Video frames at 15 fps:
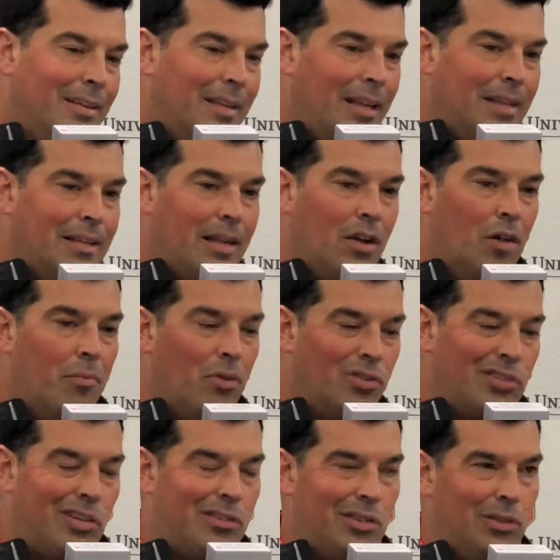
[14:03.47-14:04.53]
they
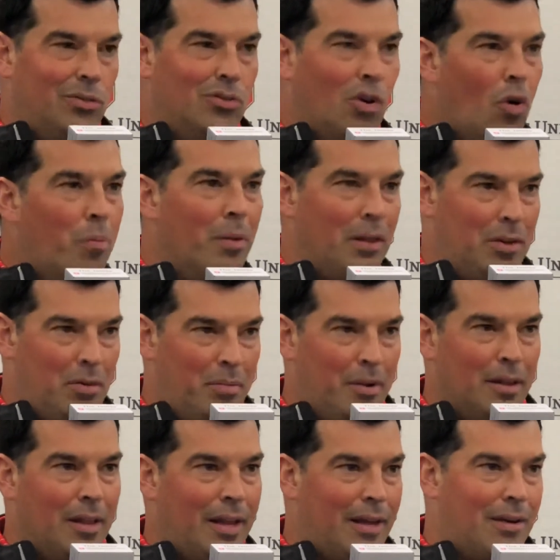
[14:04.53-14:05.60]
almost start to lose hope a little
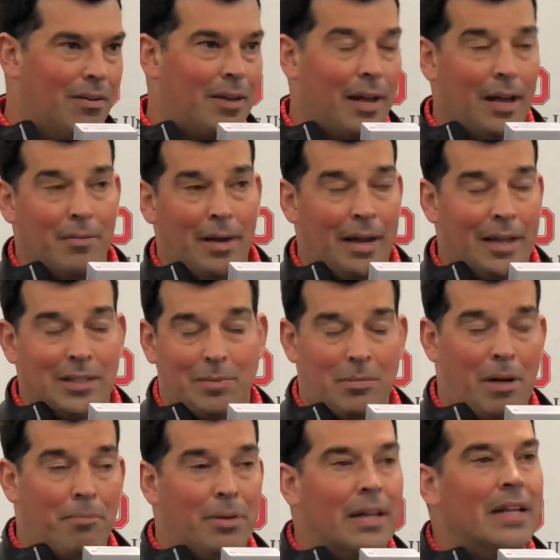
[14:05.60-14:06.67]
bit, like, okay, I guess I'm
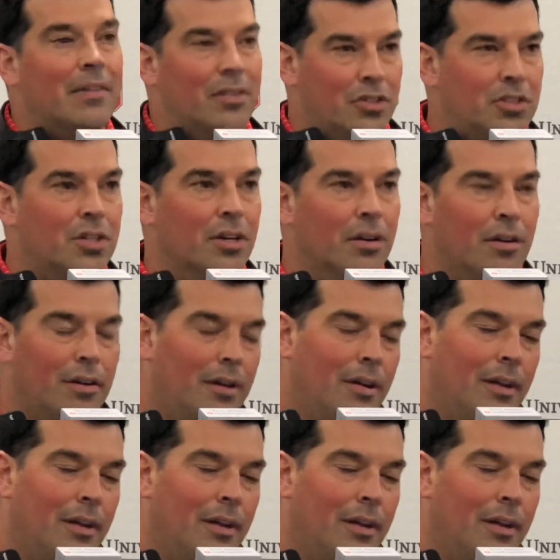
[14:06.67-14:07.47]
not playing this year.